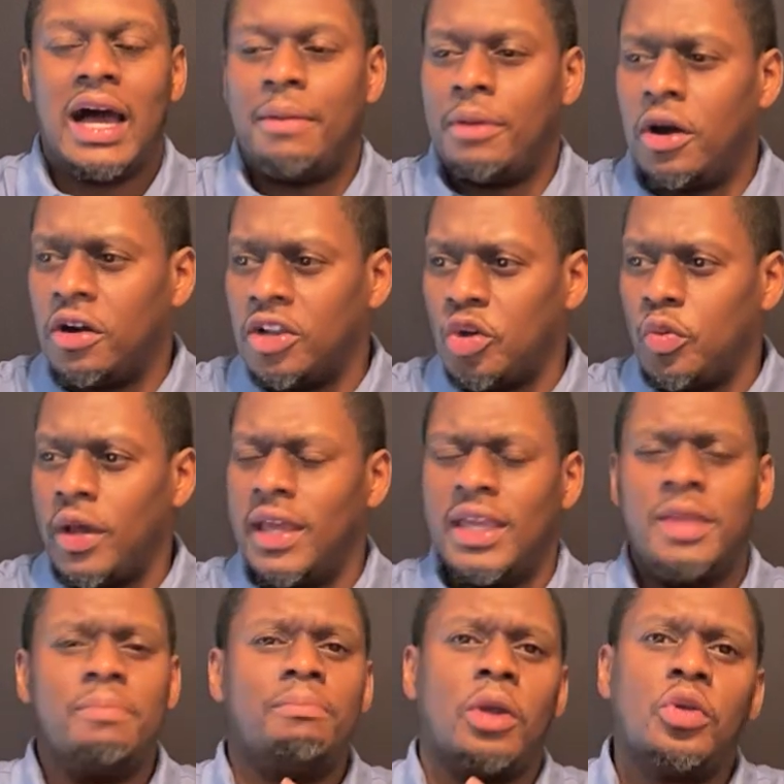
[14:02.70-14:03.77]
I'm all the way
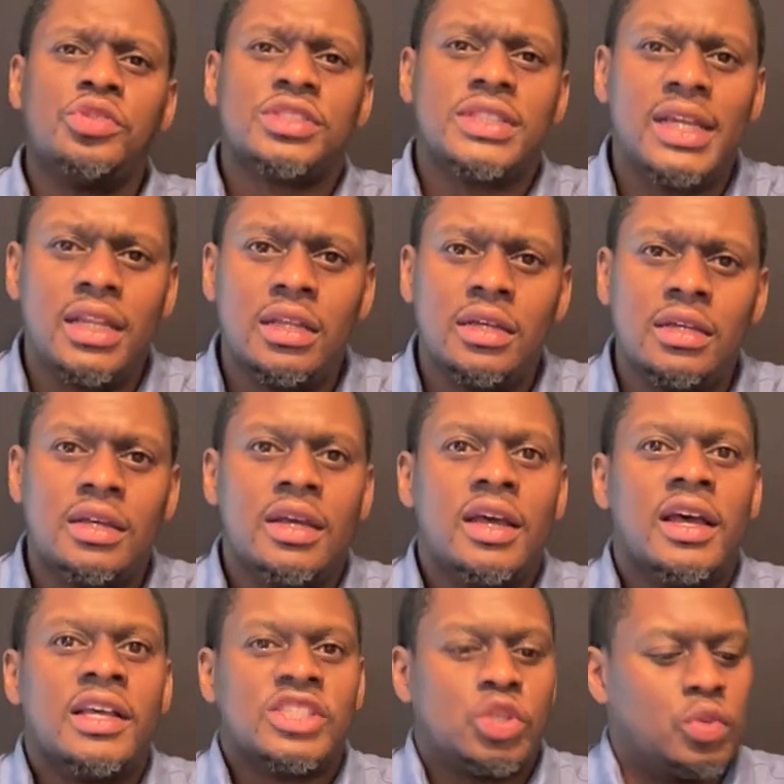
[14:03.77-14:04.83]
immersed in it.
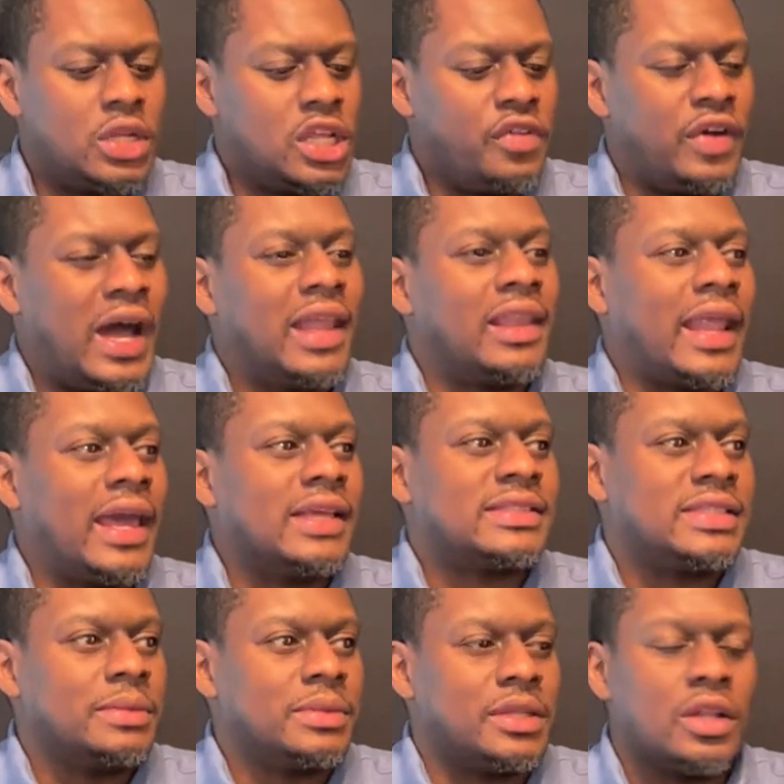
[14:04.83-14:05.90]
So whenever I like
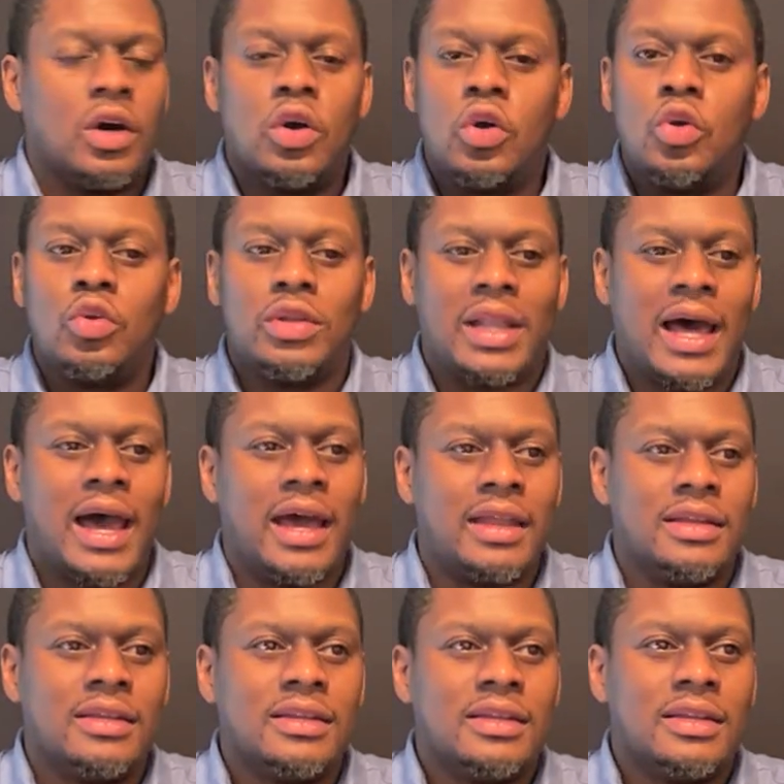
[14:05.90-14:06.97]
something a whole
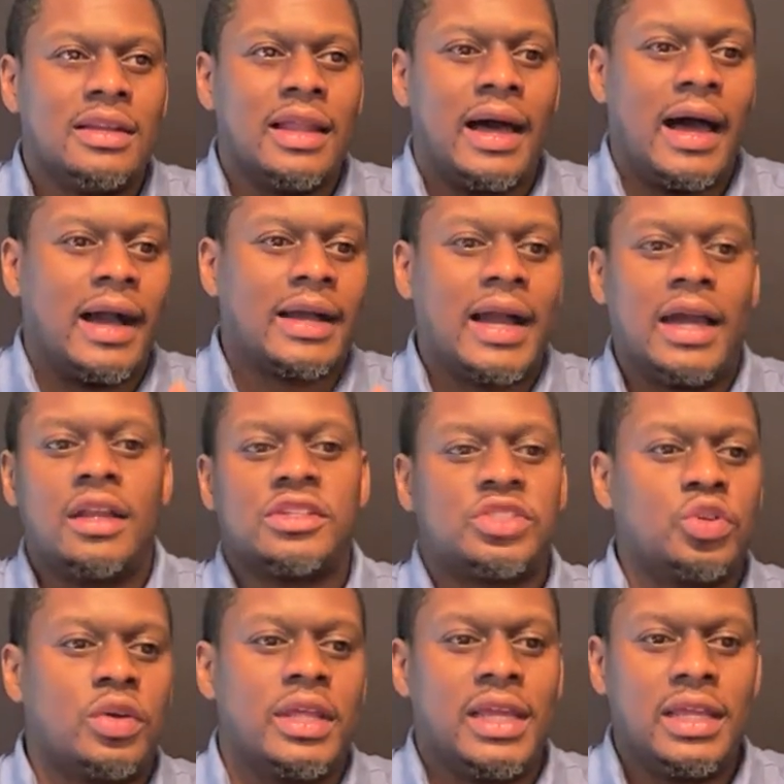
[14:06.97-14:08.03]
lot, I kind of
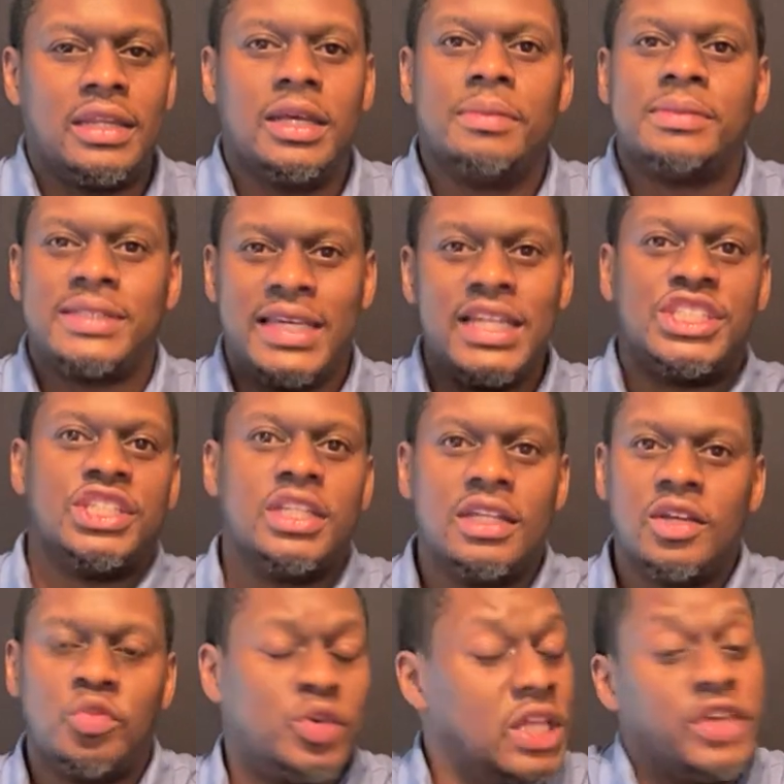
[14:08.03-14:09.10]
sort of end up teaching
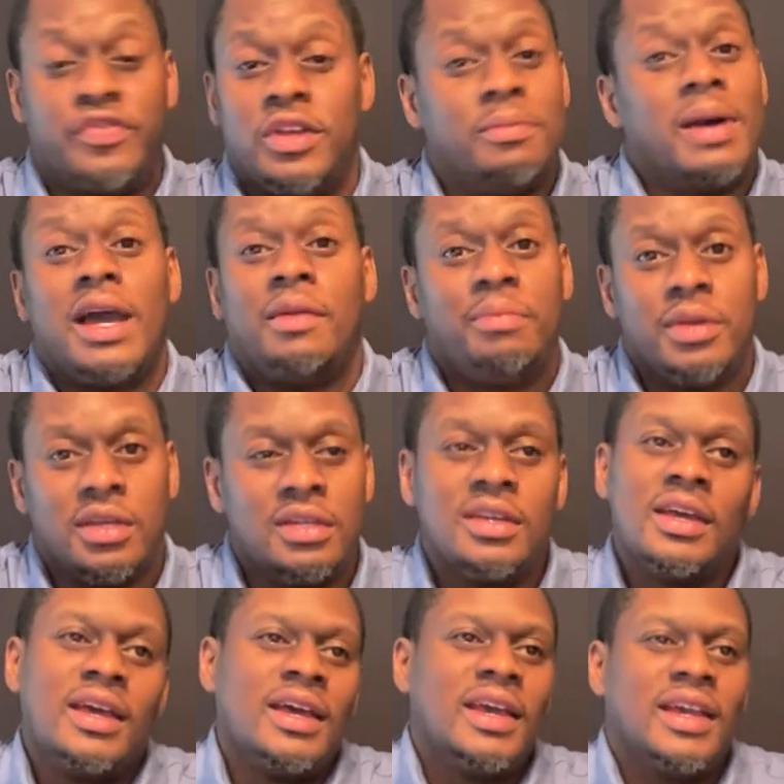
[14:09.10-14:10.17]
it, whatever it might be.
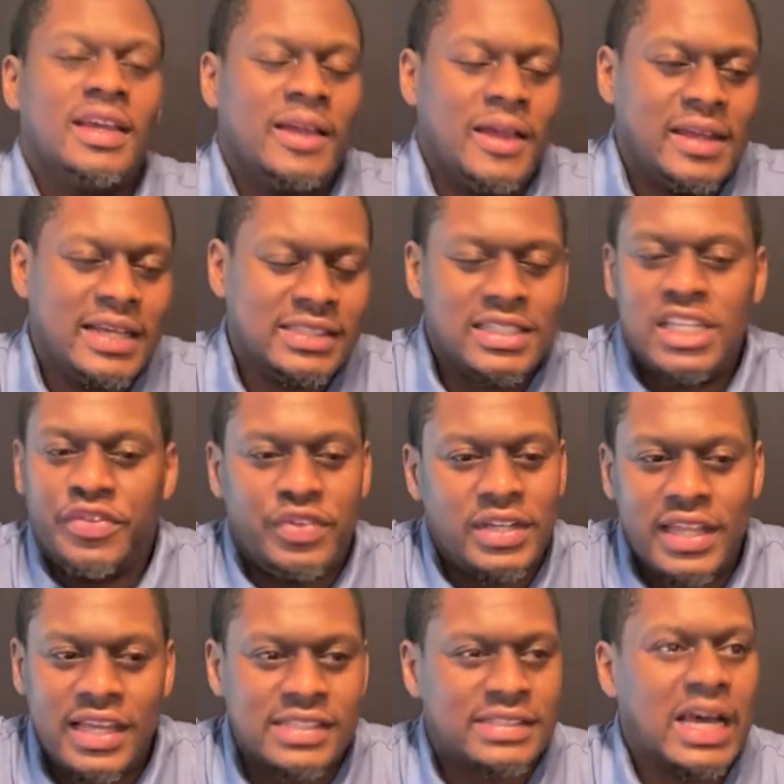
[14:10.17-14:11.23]
And that's a different
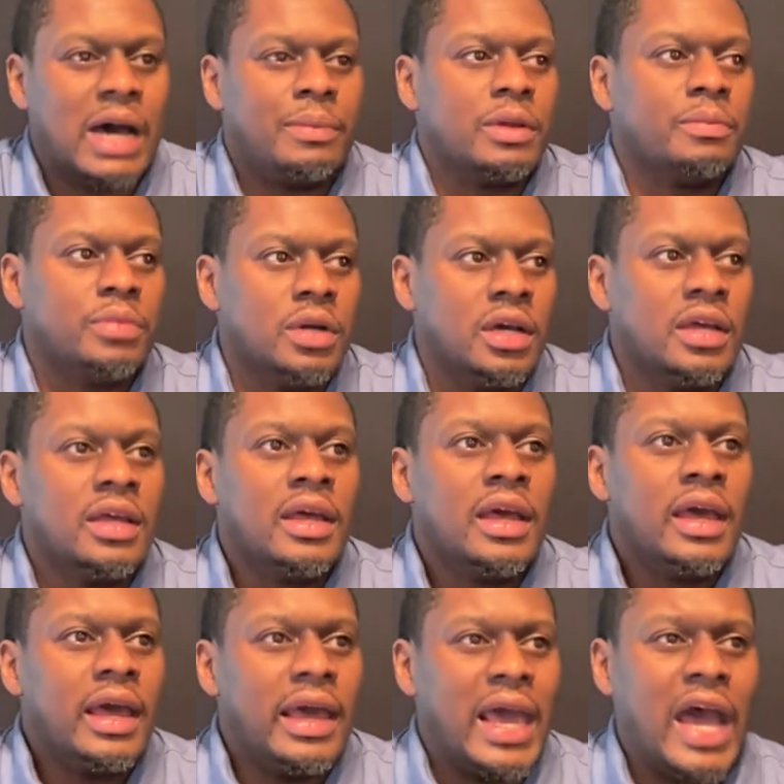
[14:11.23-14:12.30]
day's topic. But
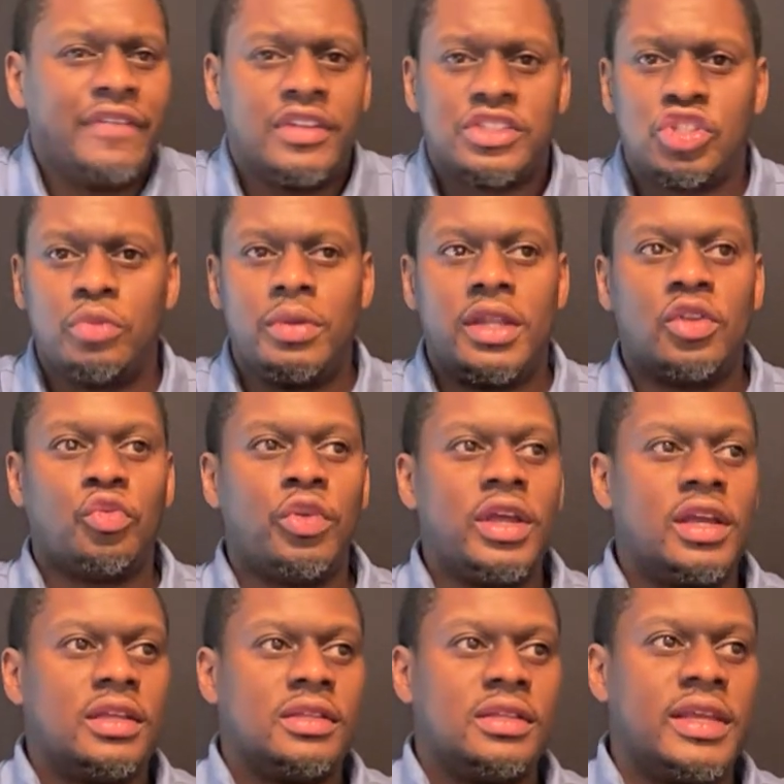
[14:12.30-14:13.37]
after so many
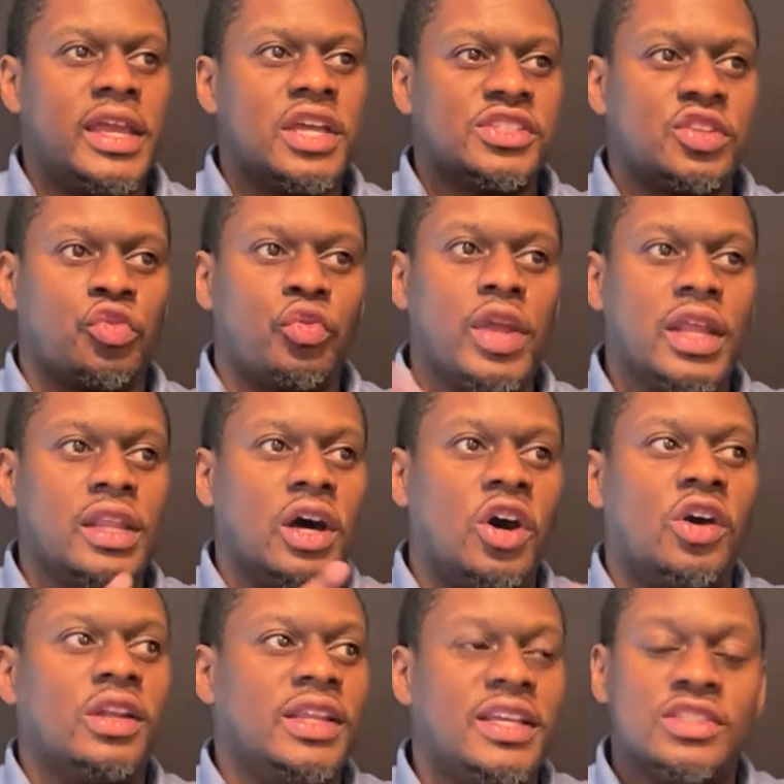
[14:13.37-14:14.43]
years of reading
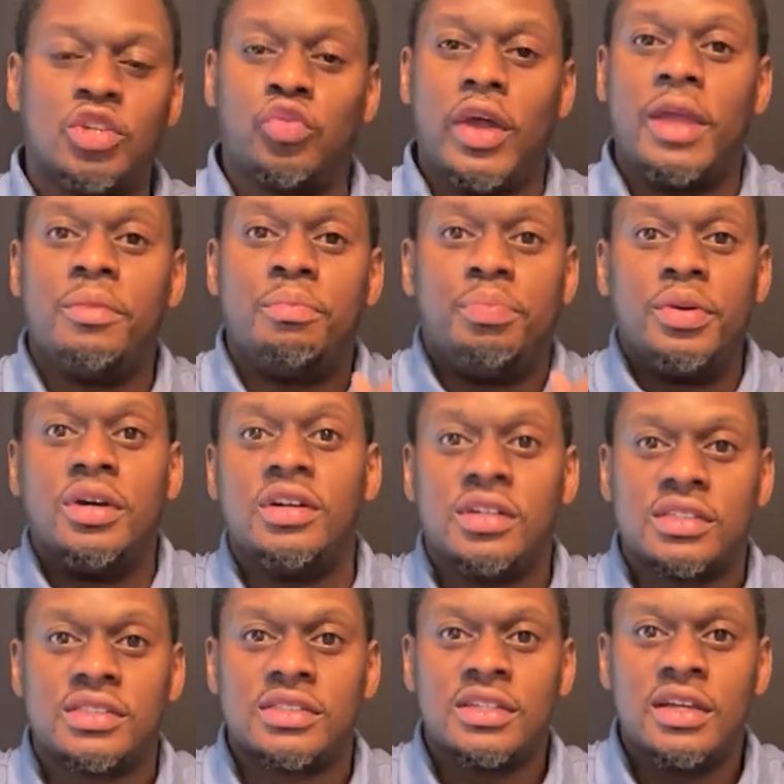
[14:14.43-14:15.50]
all these great
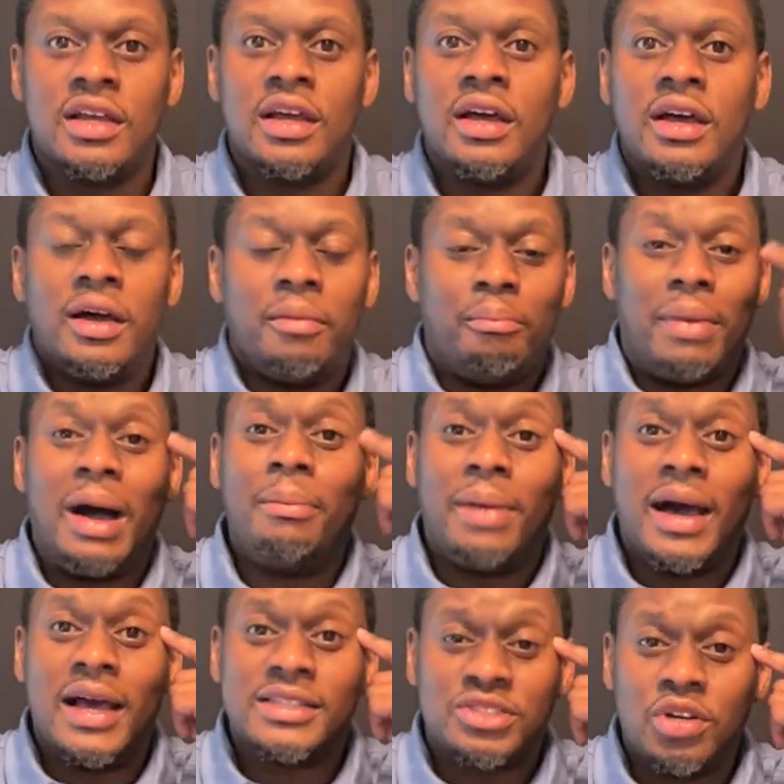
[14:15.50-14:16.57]
books, my
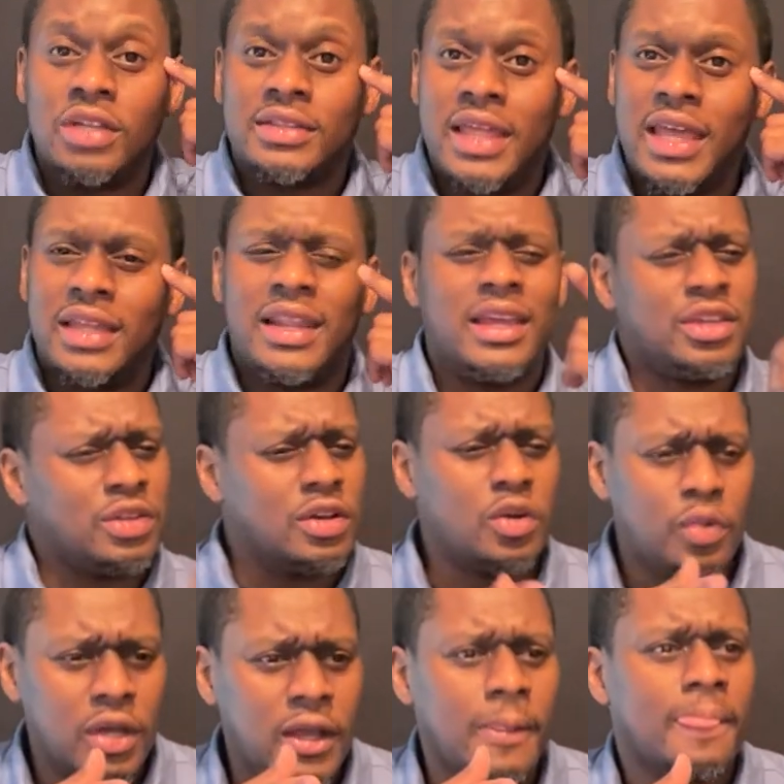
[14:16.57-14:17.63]
mind started thinking like, you know
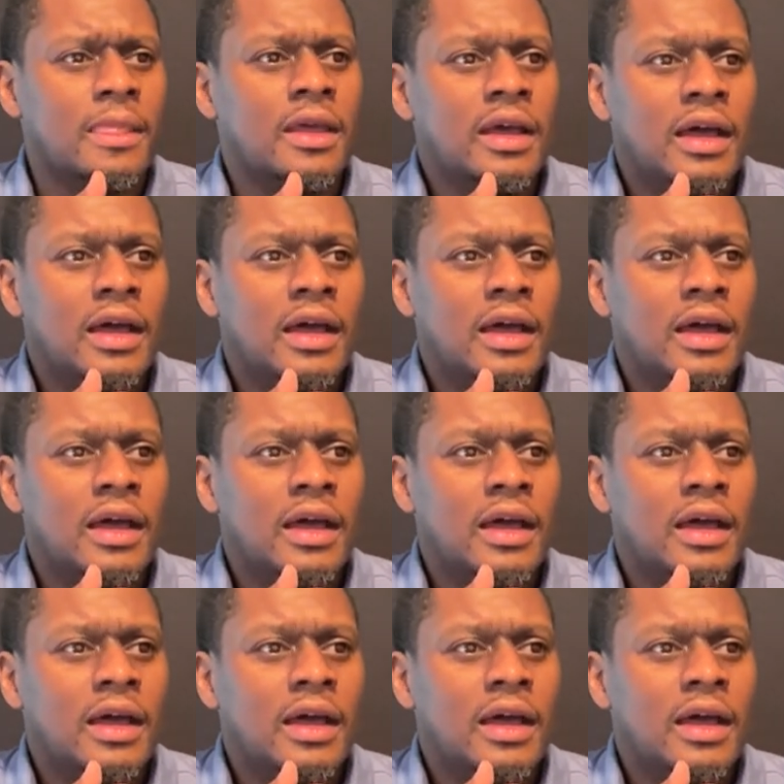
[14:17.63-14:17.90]
what?